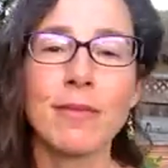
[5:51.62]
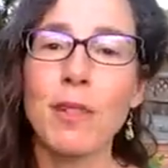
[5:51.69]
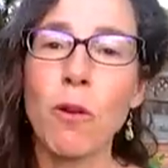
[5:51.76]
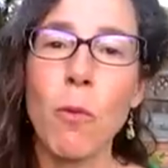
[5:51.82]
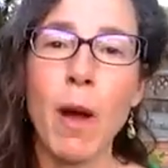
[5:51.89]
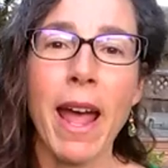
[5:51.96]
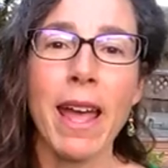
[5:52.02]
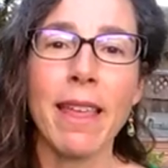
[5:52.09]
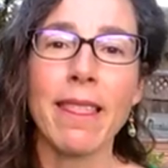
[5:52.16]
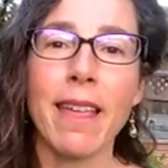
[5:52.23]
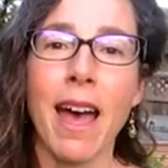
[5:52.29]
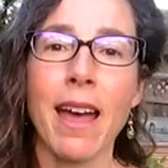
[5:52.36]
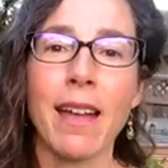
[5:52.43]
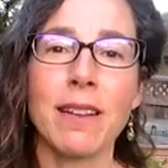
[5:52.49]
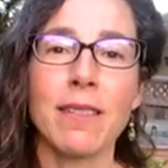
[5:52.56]
the way
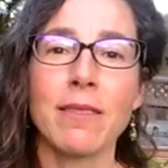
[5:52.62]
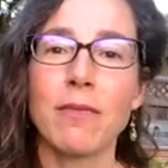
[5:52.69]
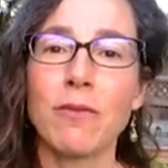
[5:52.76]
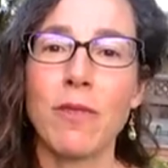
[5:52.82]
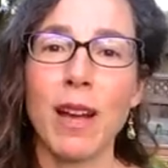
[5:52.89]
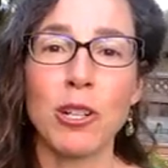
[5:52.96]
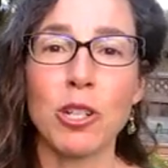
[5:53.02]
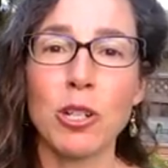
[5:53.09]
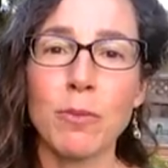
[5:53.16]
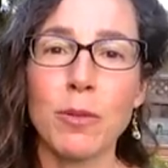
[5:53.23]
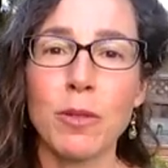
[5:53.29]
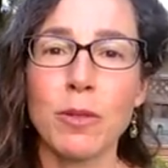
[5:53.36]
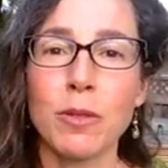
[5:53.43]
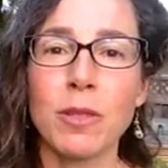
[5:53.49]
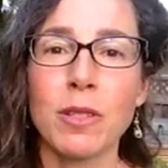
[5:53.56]
that
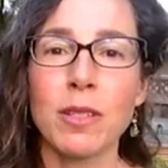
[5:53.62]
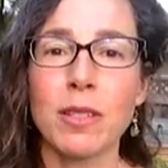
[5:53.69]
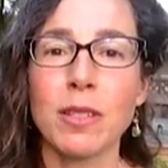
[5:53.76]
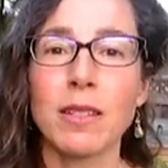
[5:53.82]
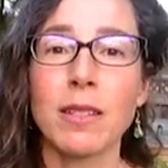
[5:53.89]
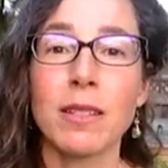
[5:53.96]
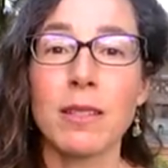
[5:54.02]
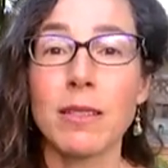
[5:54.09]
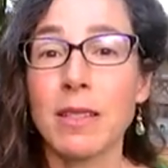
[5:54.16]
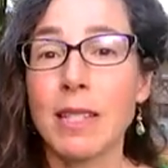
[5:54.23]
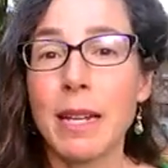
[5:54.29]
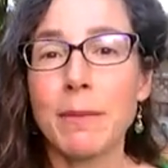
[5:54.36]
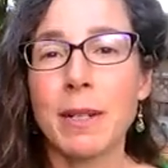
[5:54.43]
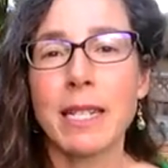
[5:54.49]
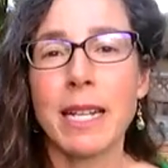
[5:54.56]
vegetables
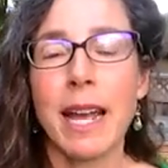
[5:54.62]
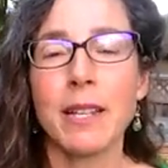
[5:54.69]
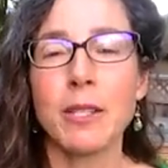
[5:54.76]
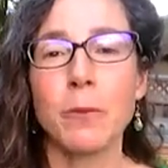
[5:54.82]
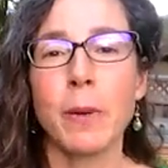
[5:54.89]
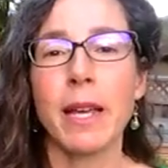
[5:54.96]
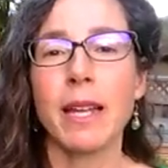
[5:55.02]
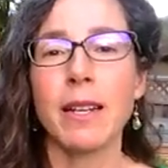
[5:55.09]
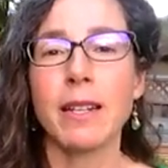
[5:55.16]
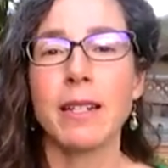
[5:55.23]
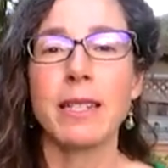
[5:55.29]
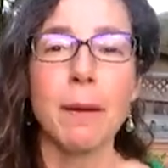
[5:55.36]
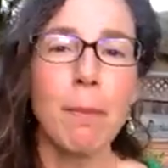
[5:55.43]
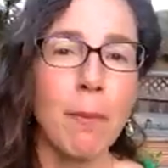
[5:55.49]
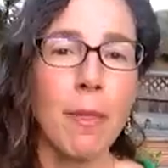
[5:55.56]
seem to taste. We can
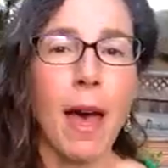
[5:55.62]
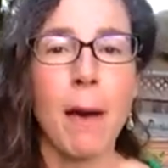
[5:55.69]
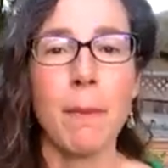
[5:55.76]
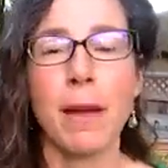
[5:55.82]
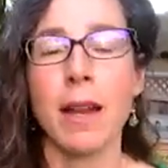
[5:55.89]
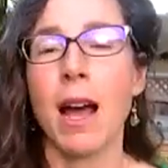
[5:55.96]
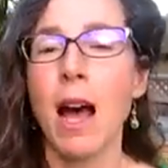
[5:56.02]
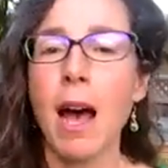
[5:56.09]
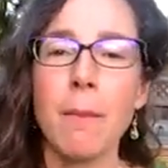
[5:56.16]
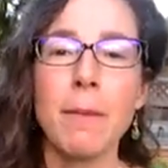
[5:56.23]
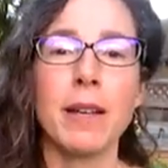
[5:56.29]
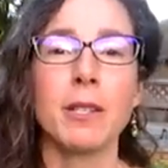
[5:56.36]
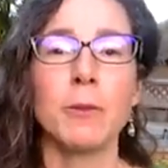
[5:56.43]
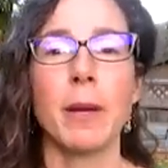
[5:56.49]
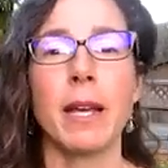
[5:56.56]
dip them in
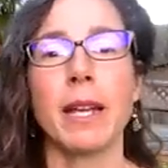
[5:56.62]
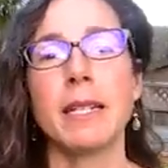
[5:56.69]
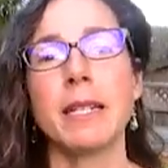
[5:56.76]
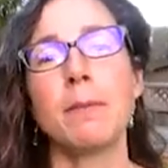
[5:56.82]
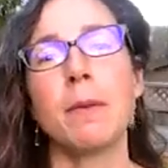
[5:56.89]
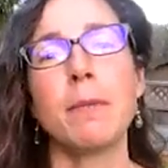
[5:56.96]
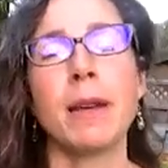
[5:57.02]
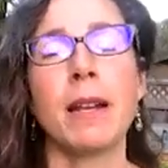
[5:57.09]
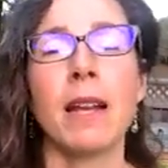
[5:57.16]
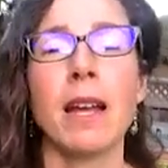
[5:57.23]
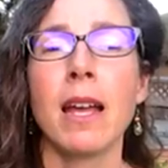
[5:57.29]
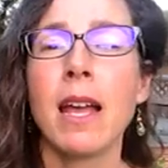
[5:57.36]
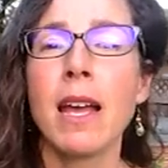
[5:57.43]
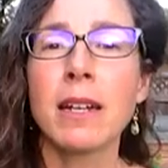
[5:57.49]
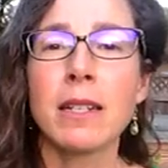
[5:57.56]
hummus. We can dip them
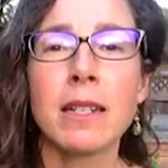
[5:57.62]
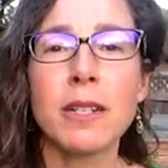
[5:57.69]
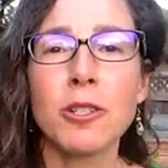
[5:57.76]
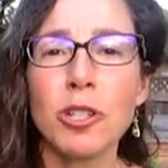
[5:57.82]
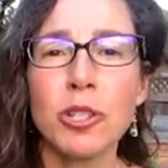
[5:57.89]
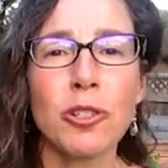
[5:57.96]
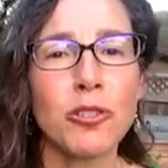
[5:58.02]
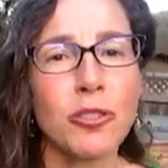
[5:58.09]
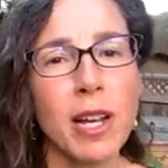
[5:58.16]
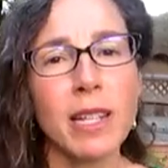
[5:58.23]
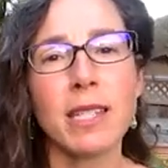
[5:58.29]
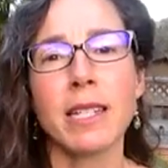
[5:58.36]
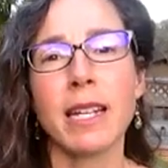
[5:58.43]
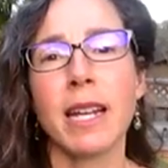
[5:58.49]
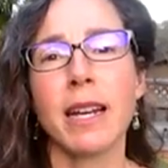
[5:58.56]
in delicious
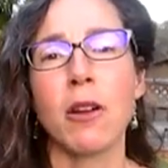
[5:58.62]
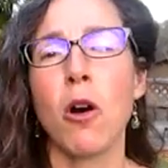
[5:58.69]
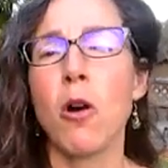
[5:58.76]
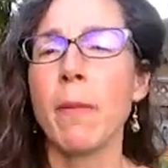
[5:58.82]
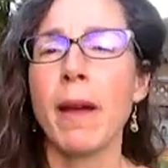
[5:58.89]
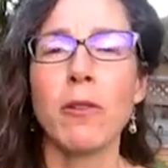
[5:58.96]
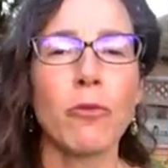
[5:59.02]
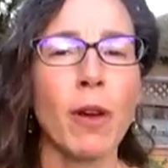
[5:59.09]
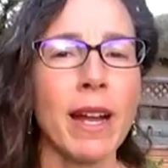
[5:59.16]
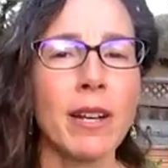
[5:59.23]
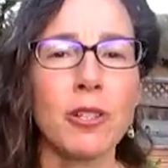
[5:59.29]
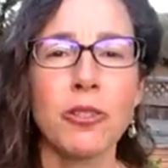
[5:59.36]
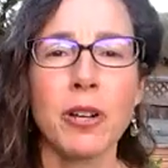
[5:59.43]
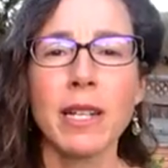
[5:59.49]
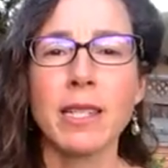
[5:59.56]
dressing, homemade
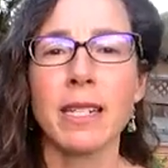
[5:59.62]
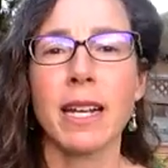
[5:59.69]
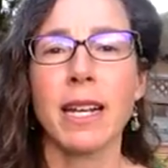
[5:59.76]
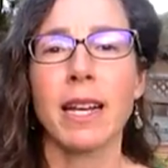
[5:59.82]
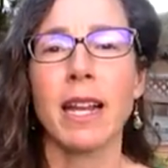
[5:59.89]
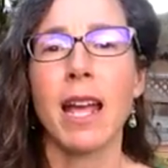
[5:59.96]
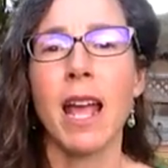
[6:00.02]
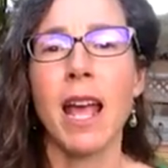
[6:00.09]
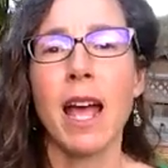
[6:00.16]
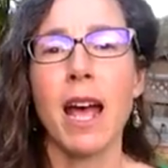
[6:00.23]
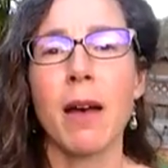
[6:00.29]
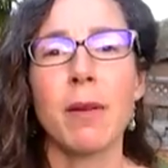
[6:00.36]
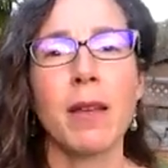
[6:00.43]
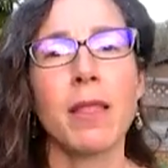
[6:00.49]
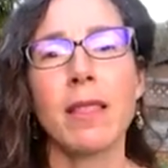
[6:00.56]
ranch dressing.
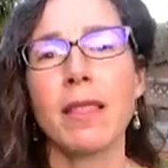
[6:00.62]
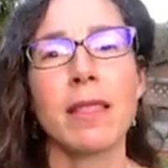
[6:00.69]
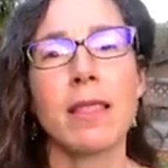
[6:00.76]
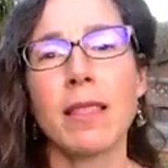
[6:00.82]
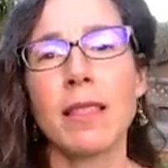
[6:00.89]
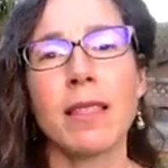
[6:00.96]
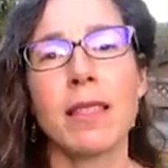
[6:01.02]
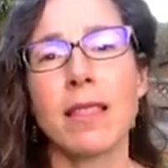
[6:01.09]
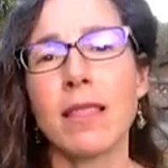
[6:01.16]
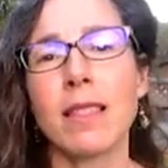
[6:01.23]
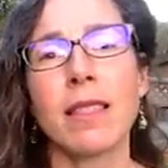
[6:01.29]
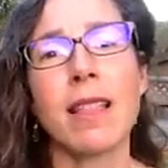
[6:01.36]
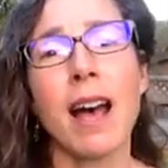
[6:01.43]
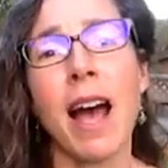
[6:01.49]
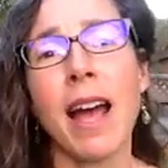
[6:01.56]
I mean,
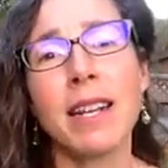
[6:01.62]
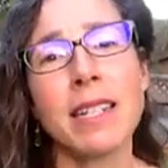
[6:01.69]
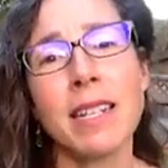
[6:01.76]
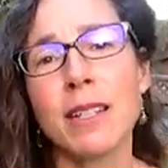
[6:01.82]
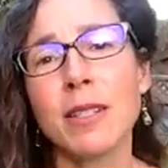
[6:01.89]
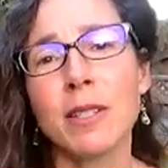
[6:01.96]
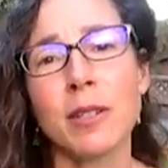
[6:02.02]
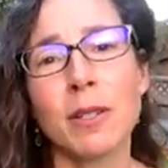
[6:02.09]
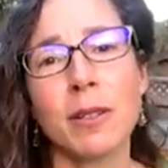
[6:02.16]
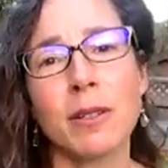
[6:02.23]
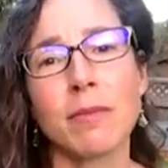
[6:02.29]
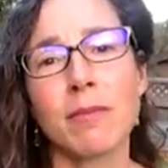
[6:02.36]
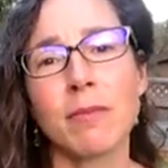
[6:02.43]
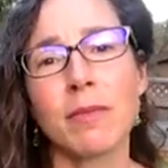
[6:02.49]
the ideas are